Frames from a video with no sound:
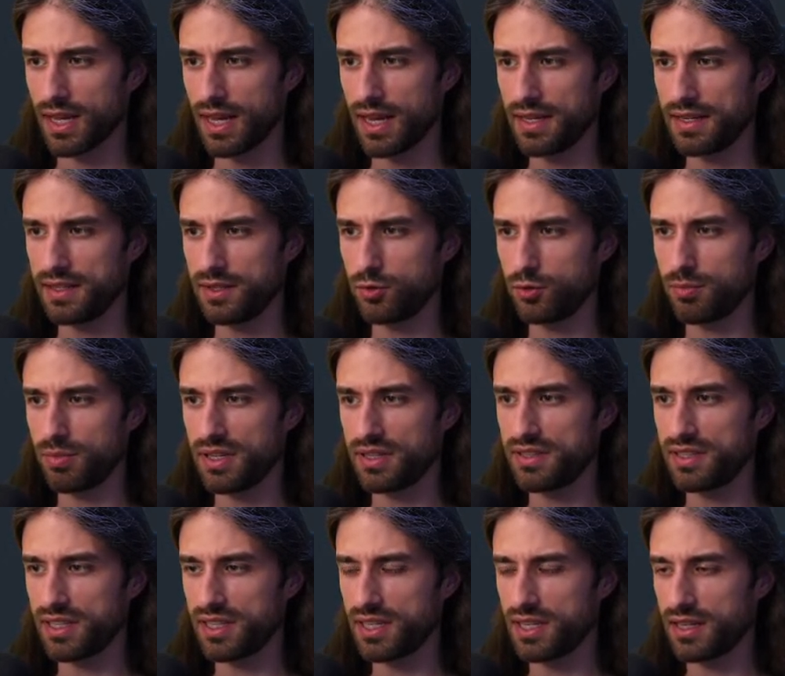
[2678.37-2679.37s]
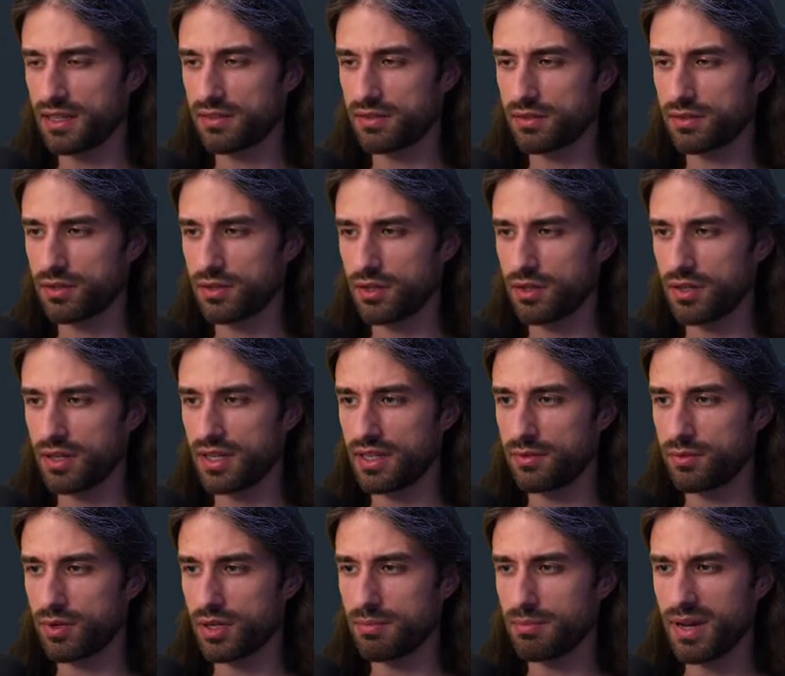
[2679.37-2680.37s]
I need to basically store
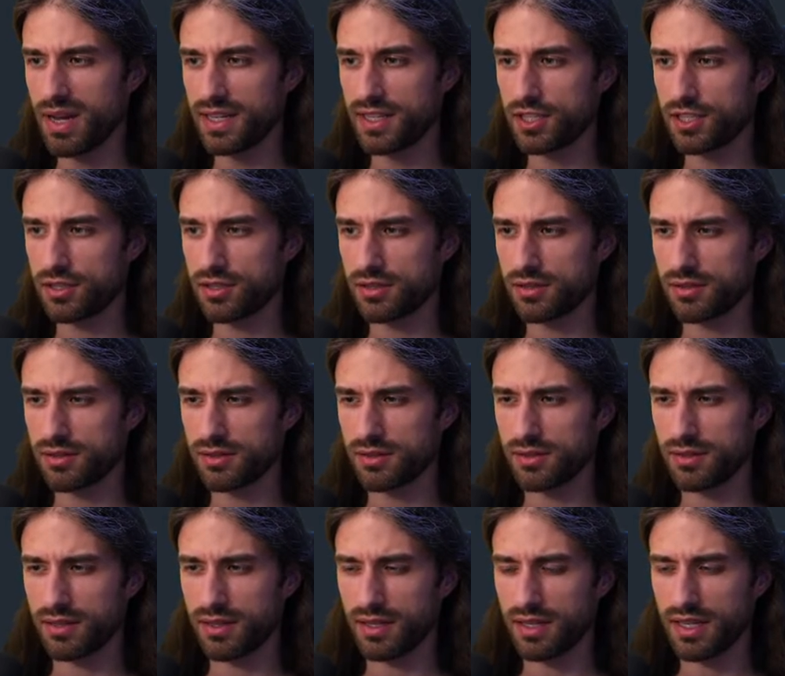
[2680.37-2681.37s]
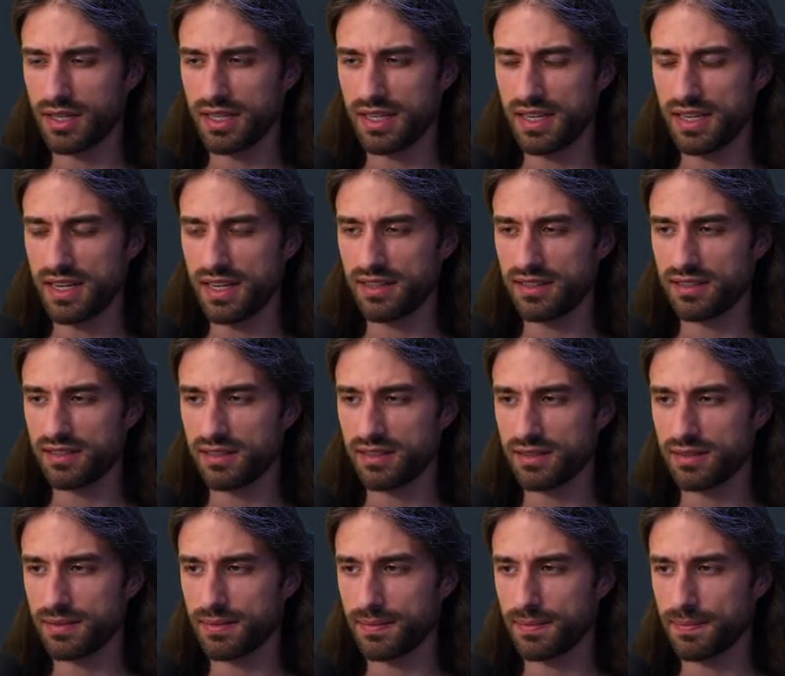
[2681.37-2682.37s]
every match, I guess.
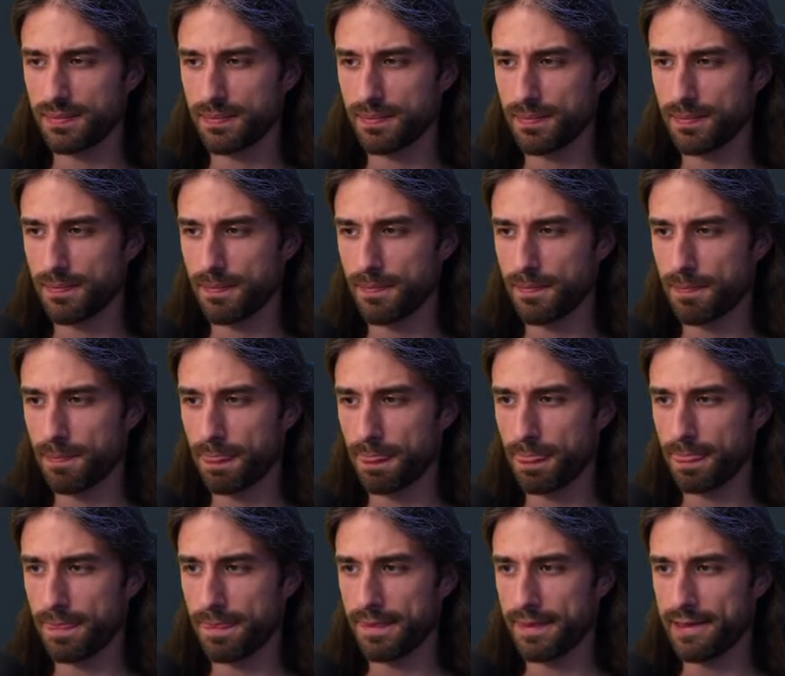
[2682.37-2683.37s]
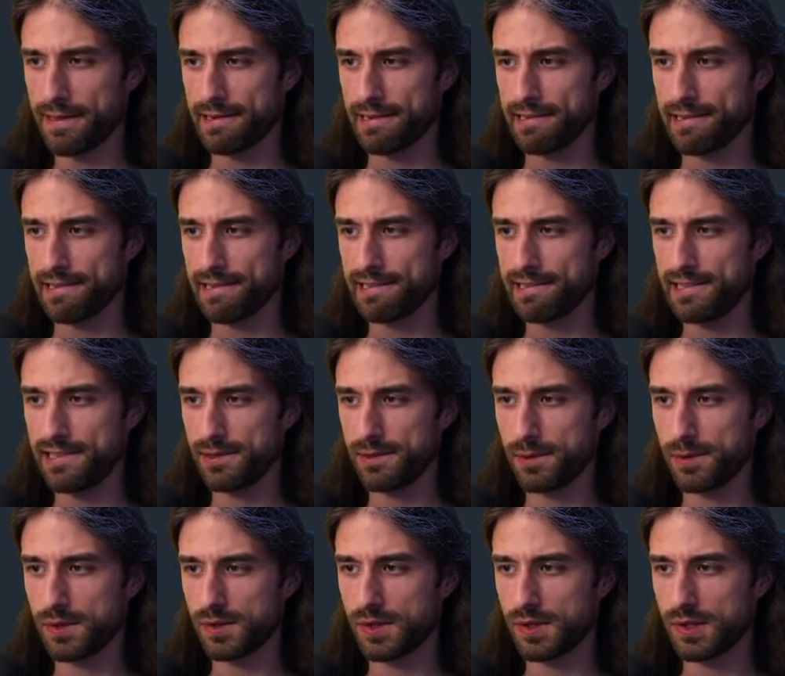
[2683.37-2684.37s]
Yeah, like I need
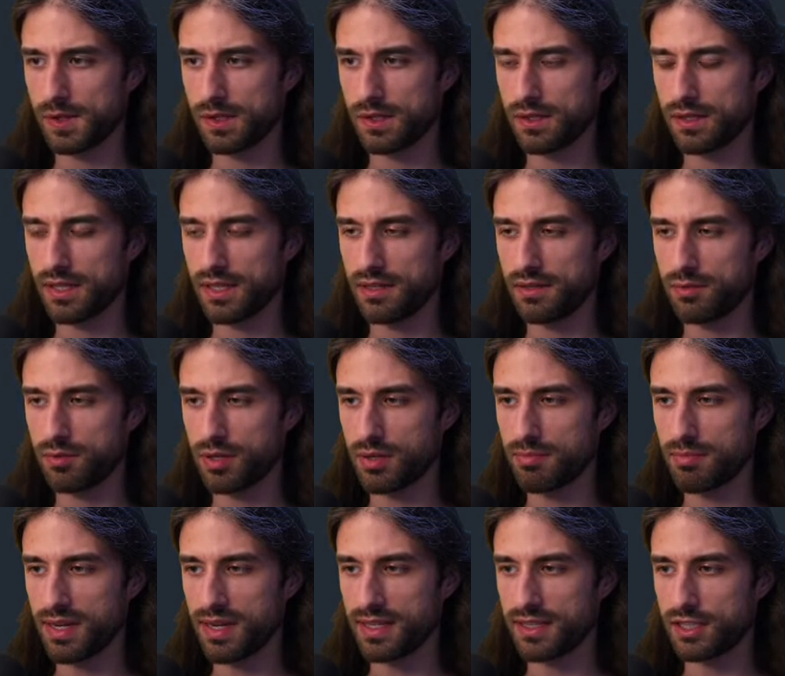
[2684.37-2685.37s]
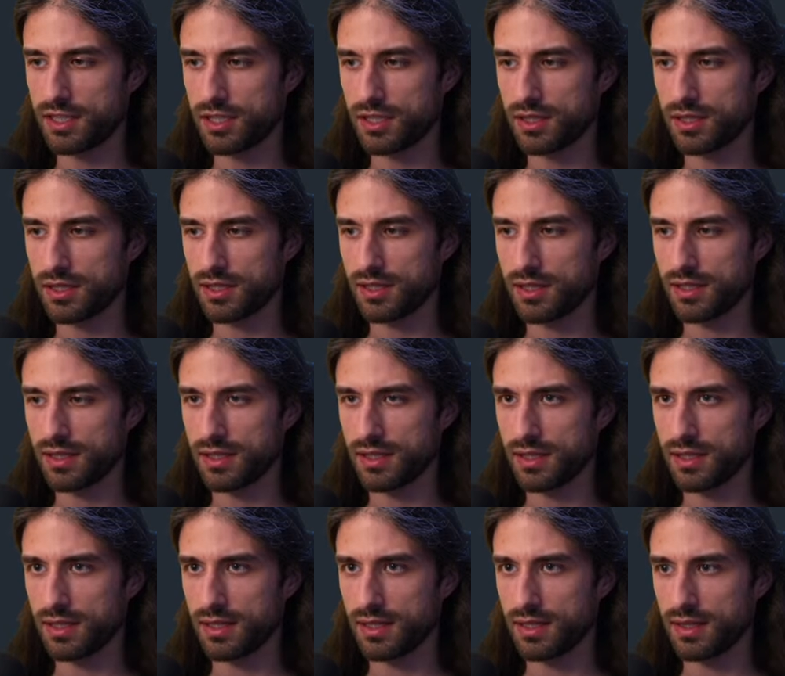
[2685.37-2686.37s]
to store every match.
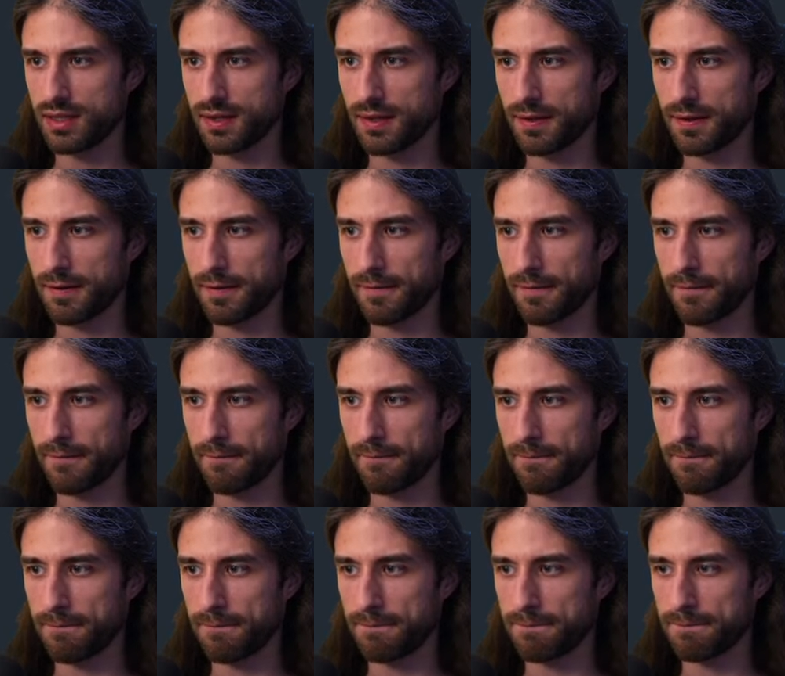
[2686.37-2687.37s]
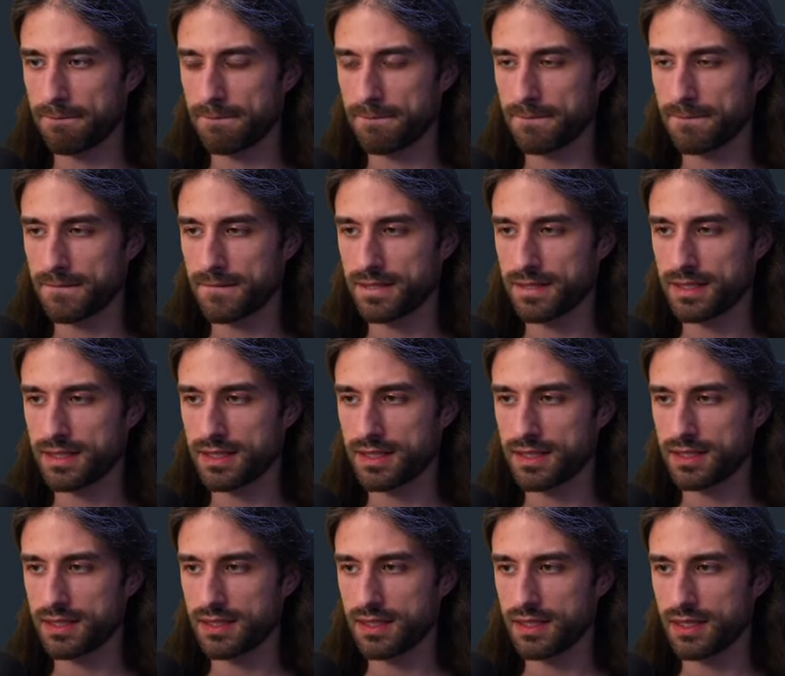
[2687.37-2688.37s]
Okay,
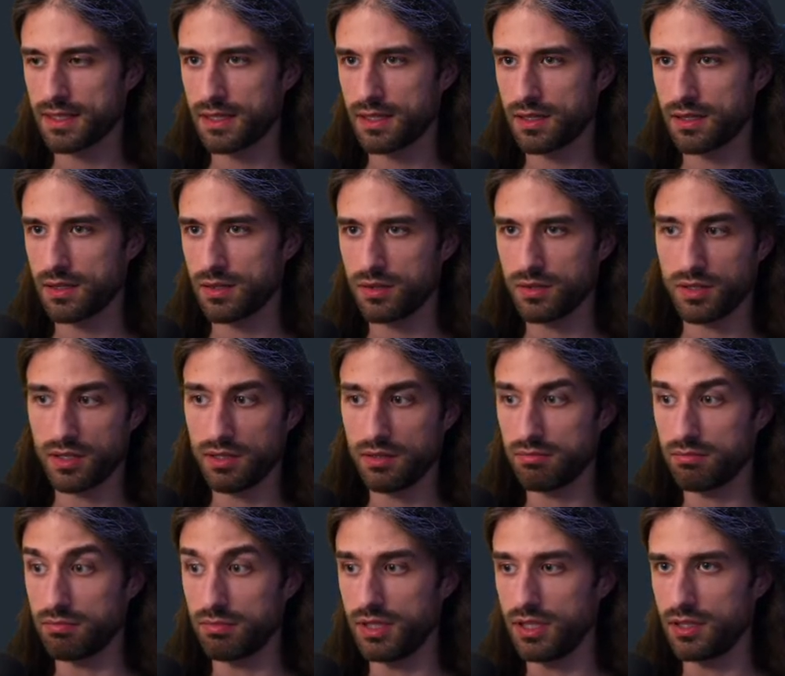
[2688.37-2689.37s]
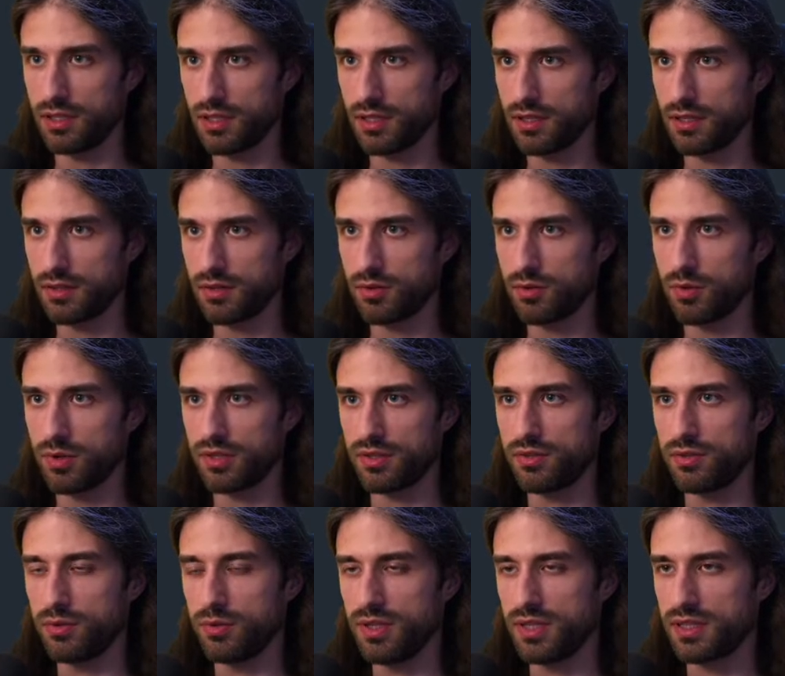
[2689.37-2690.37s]
I mean, I can always
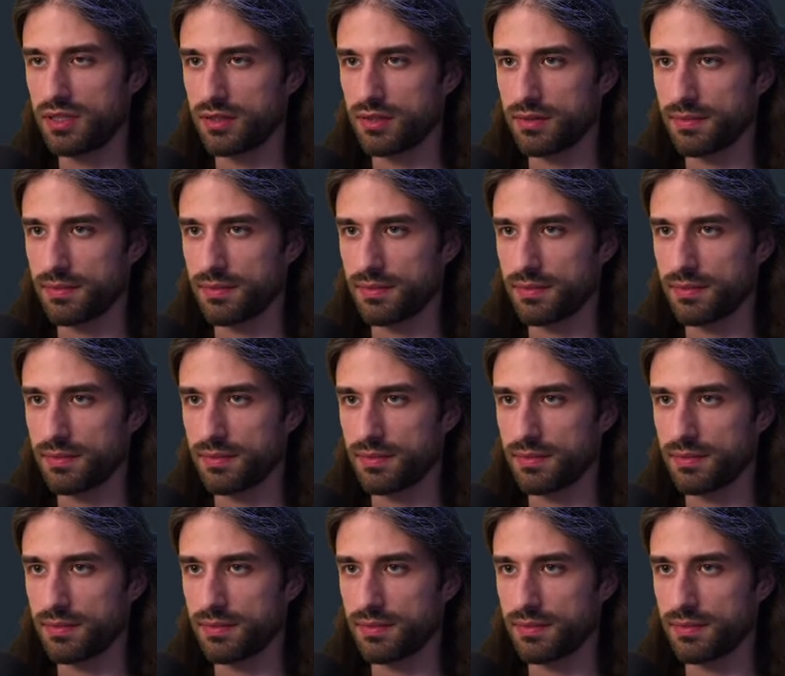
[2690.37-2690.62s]
do it.